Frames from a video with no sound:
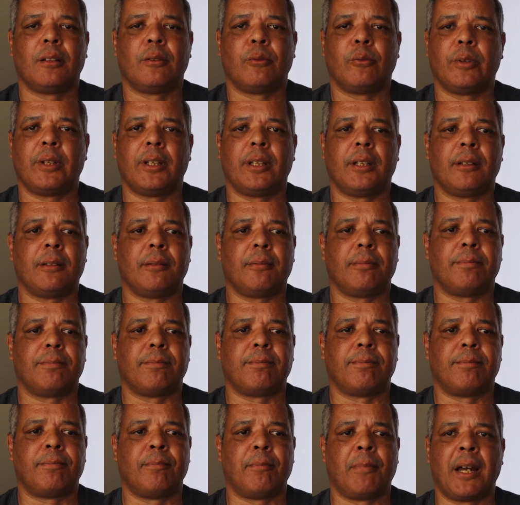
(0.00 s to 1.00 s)
we
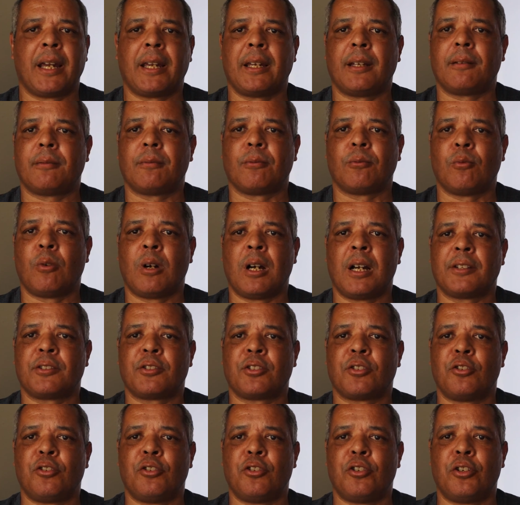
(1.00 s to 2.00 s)
might want
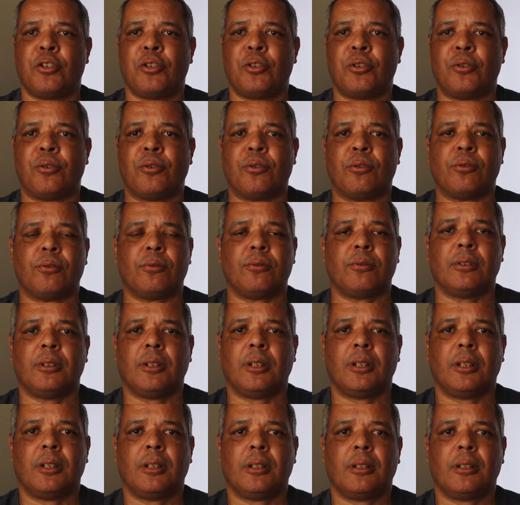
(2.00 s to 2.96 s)
to know,